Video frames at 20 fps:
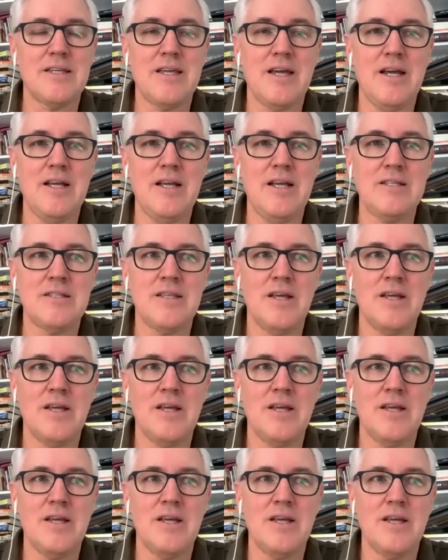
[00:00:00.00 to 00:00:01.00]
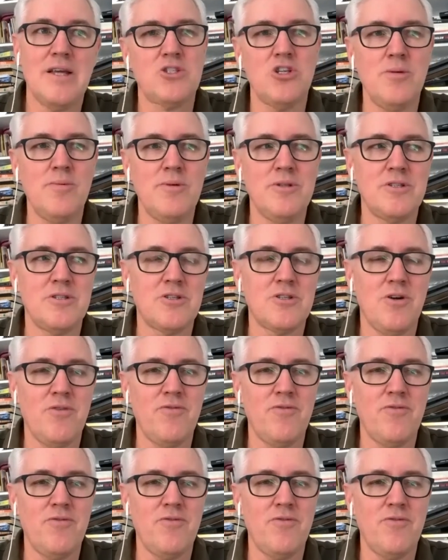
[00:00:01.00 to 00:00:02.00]
the case that oh, with sermons, it's
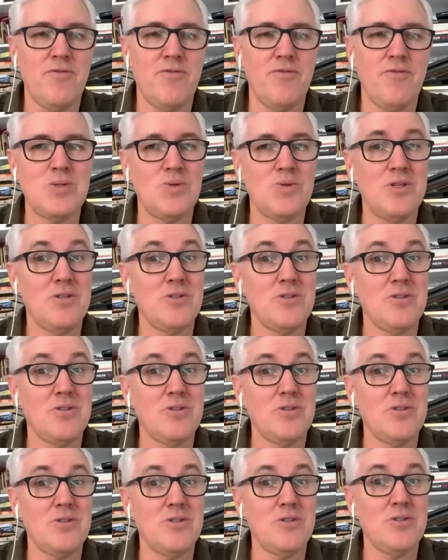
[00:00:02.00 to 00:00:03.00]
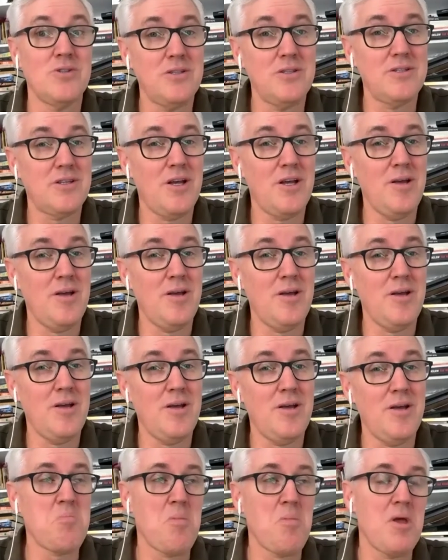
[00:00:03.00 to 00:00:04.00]
obviously the case with illustrations. I
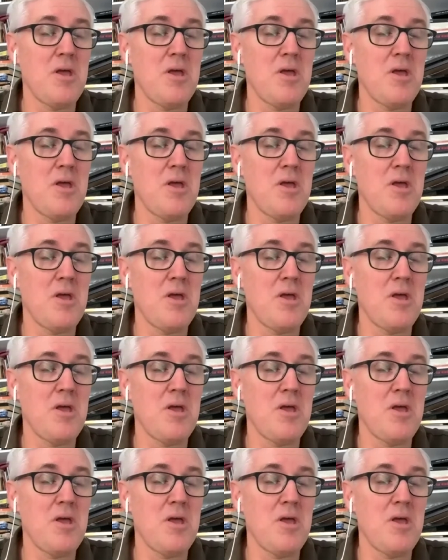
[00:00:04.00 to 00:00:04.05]
mean,